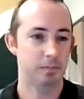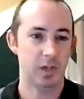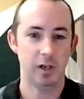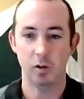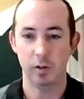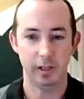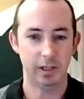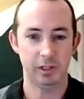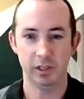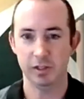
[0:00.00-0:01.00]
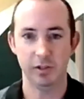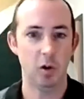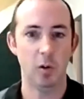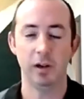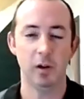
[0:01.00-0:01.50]
is just
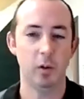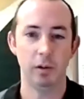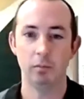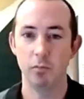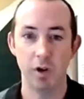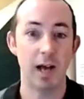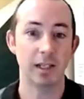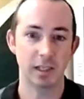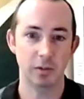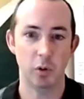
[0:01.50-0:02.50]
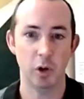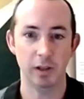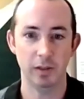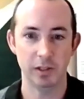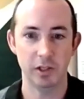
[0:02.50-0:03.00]
going nuts and putting
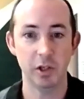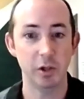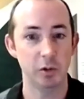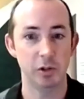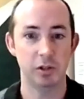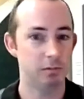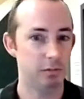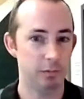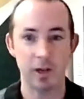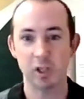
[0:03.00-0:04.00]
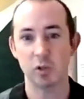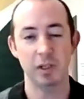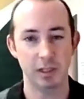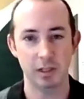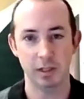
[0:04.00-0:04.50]
in these huge
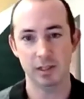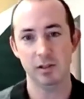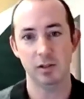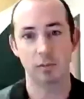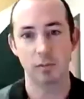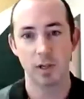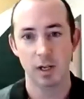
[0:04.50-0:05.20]
measurements into the system,